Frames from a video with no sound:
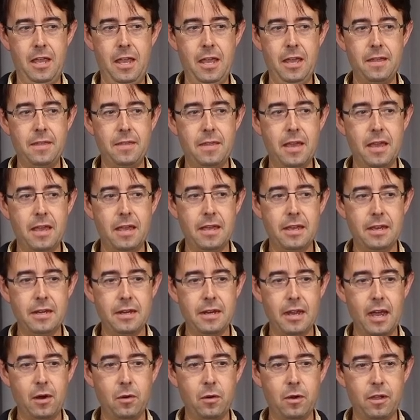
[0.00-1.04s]
and
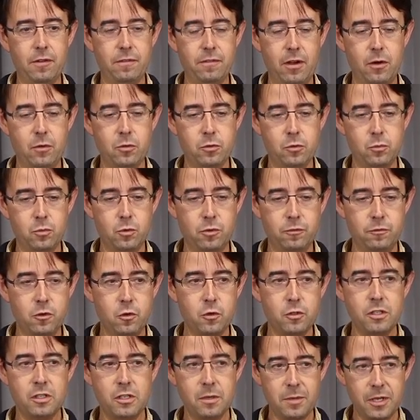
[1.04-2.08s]
then I, if I was
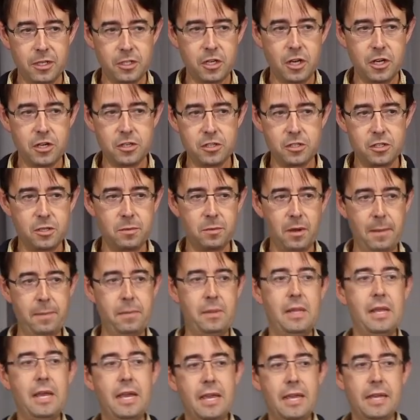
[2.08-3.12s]
refusing to make changes to my
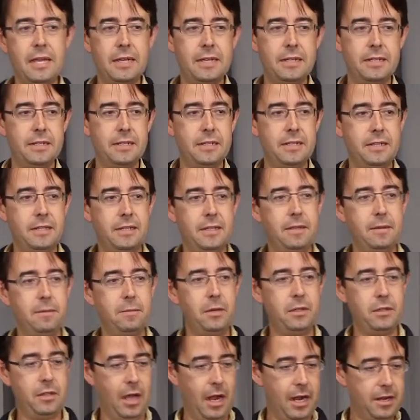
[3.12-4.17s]
plan,
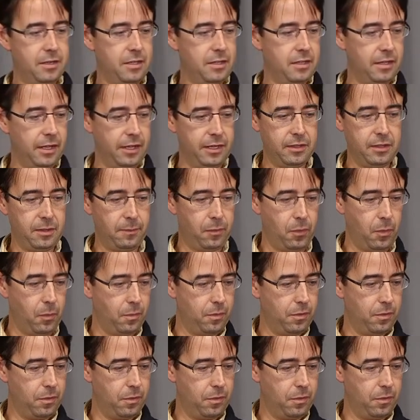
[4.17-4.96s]
but the I, like the,